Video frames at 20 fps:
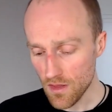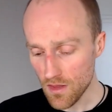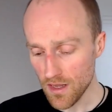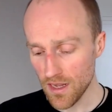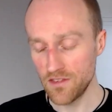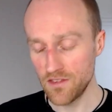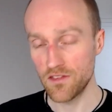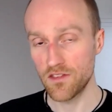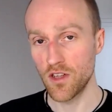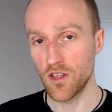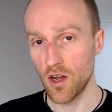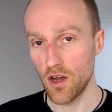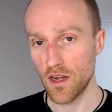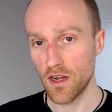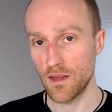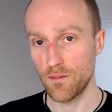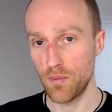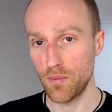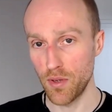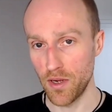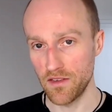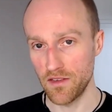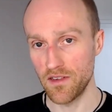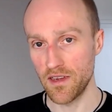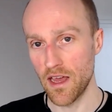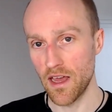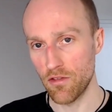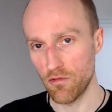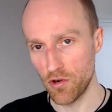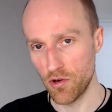and start putting
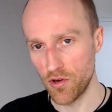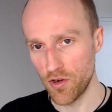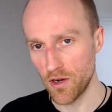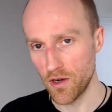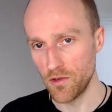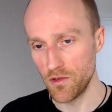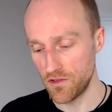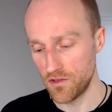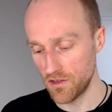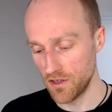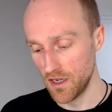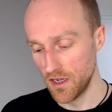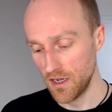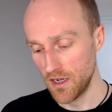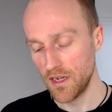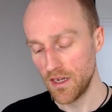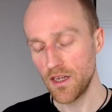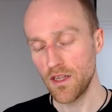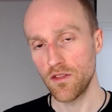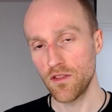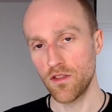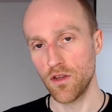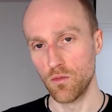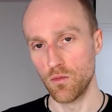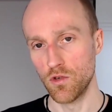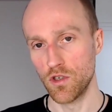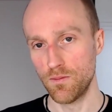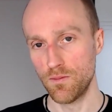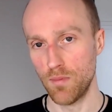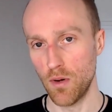together a note that
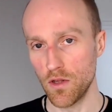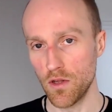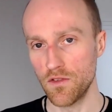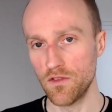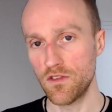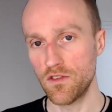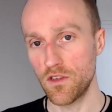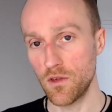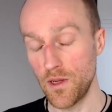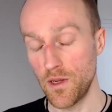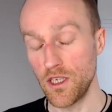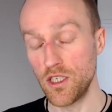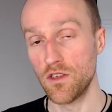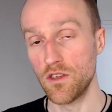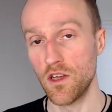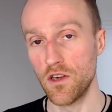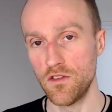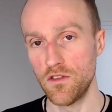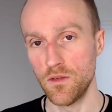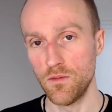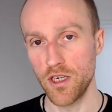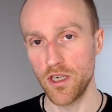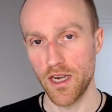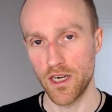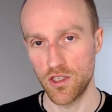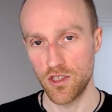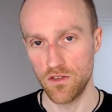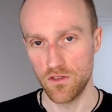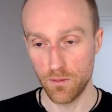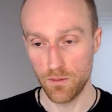responds to each of those
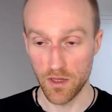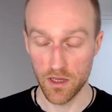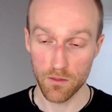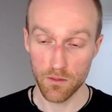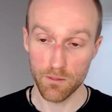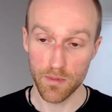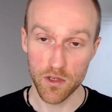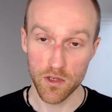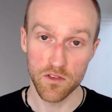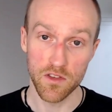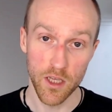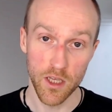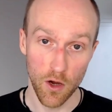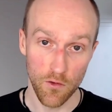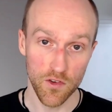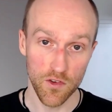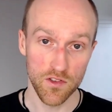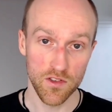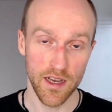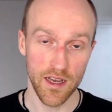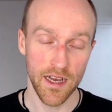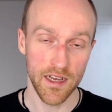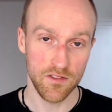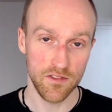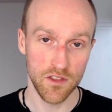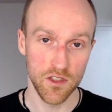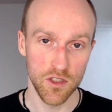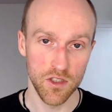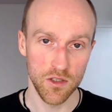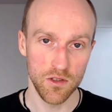objections, but because the officer has
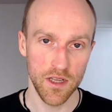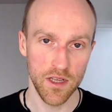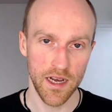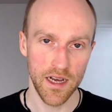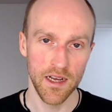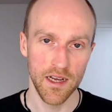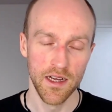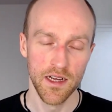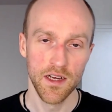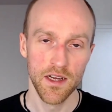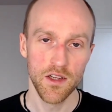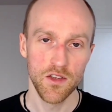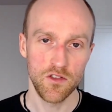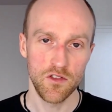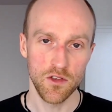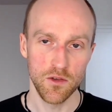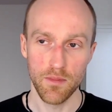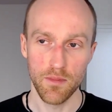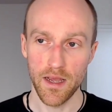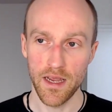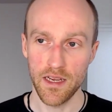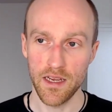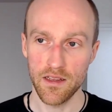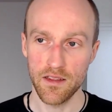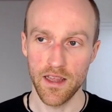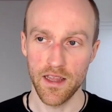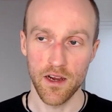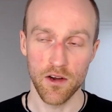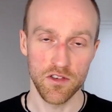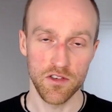to do that to make
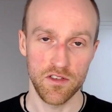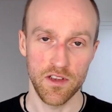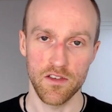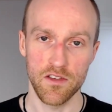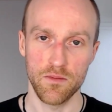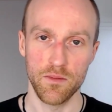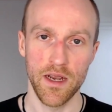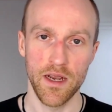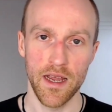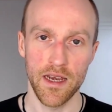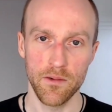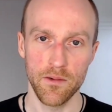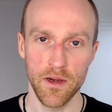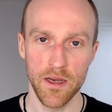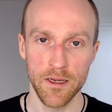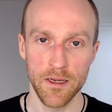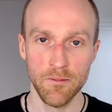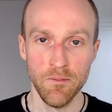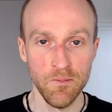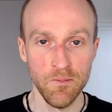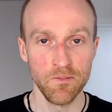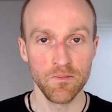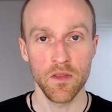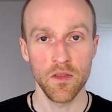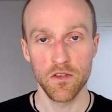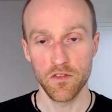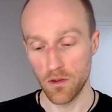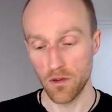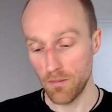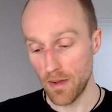their assessment anyway.
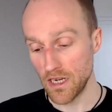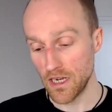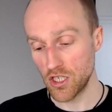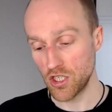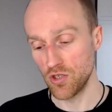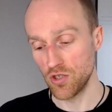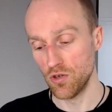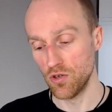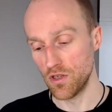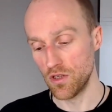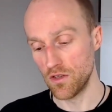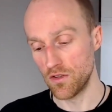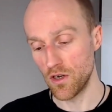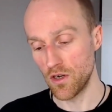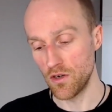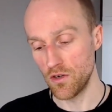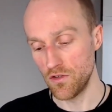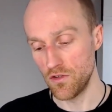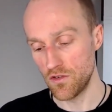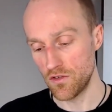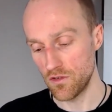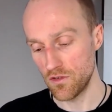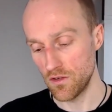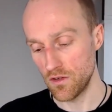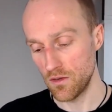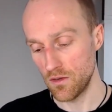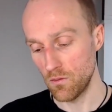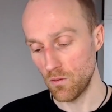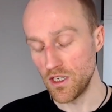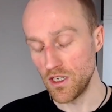So make sure that
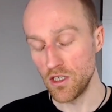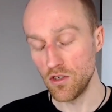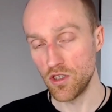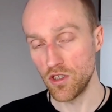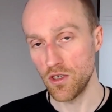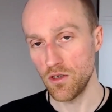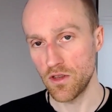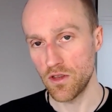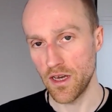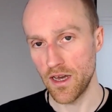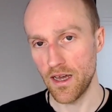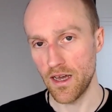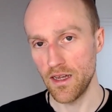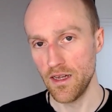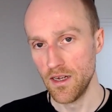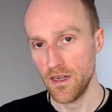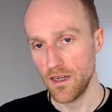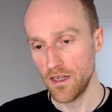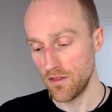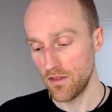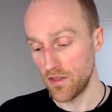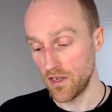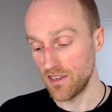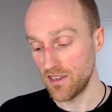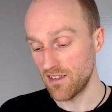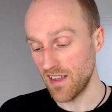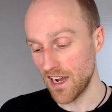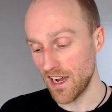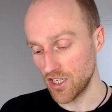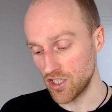when you do that
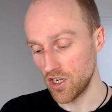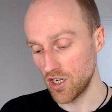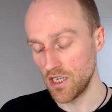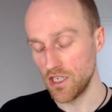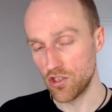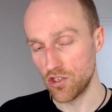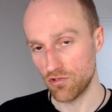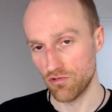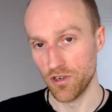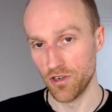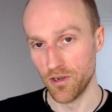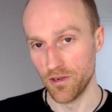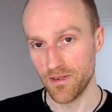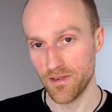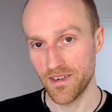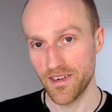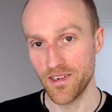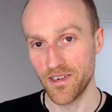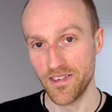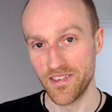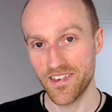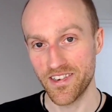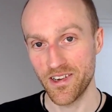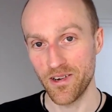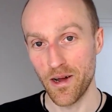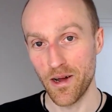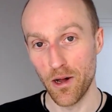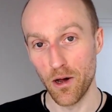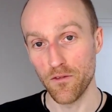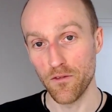it's actually true, because
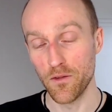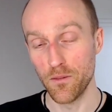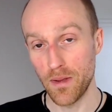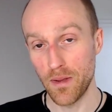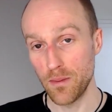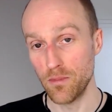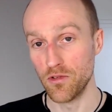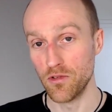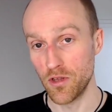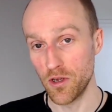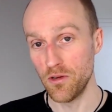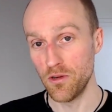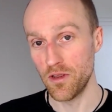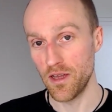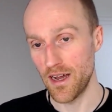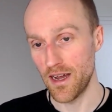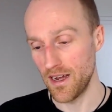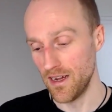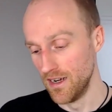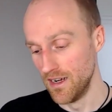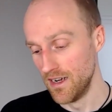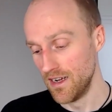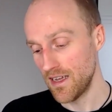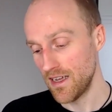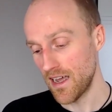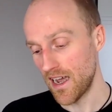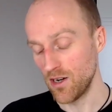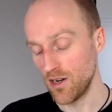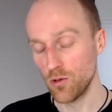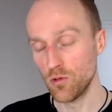quite often people do that
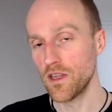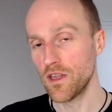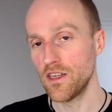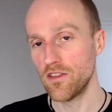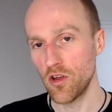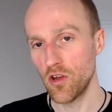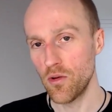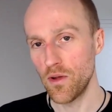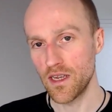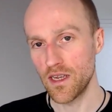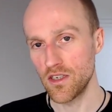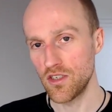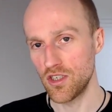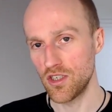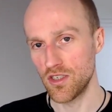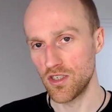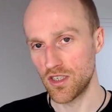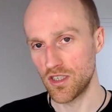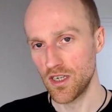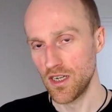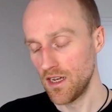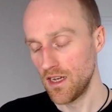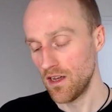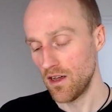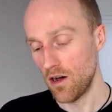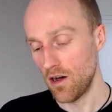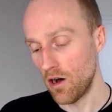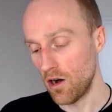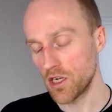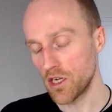and all they're doing is just
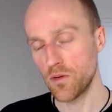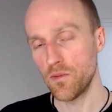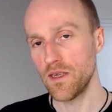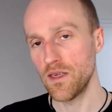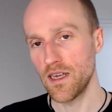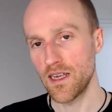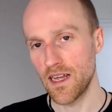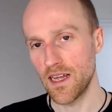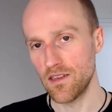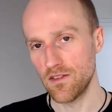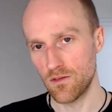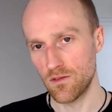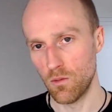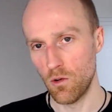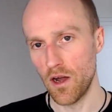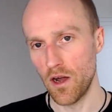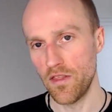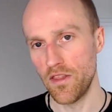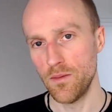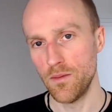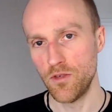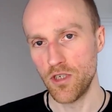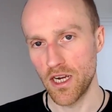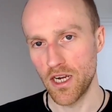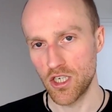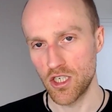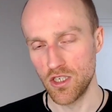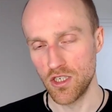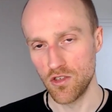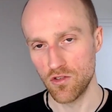arguing against why the
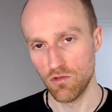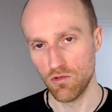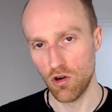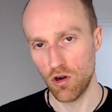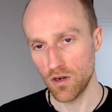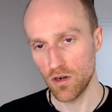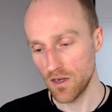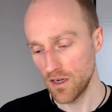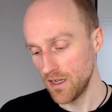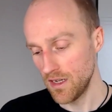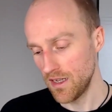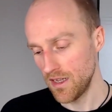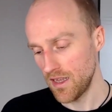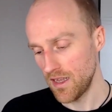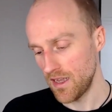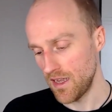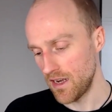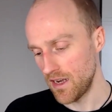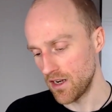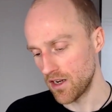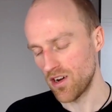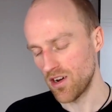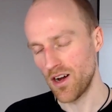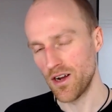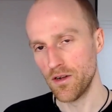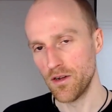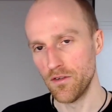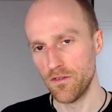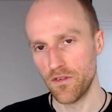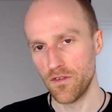objection is wrong in a kind
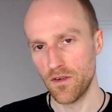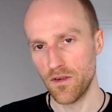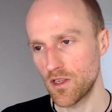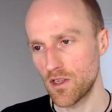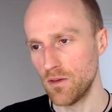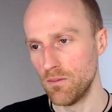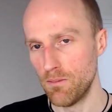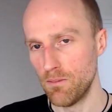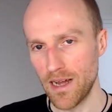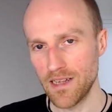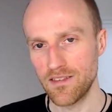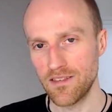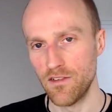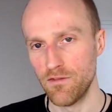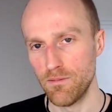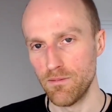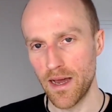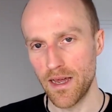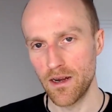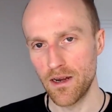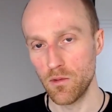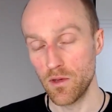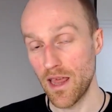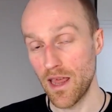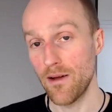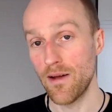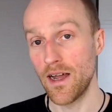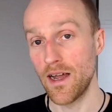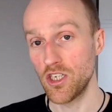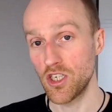of combative manner
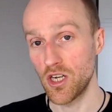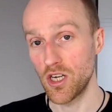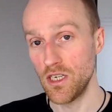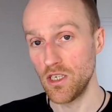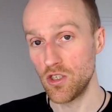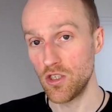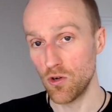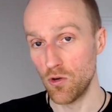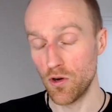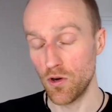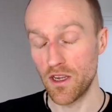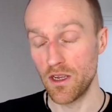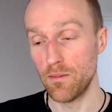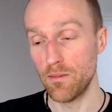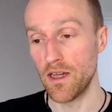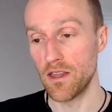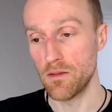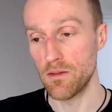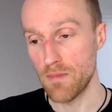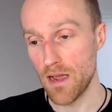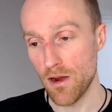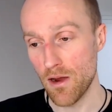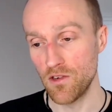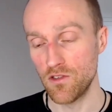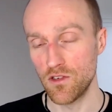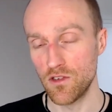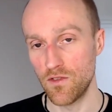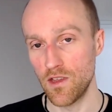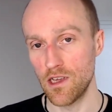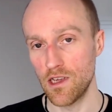without actually talking about the
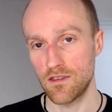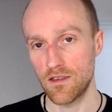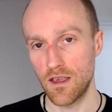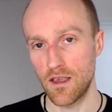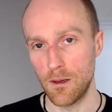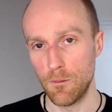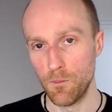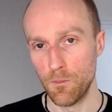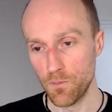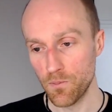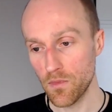merits of their scheme.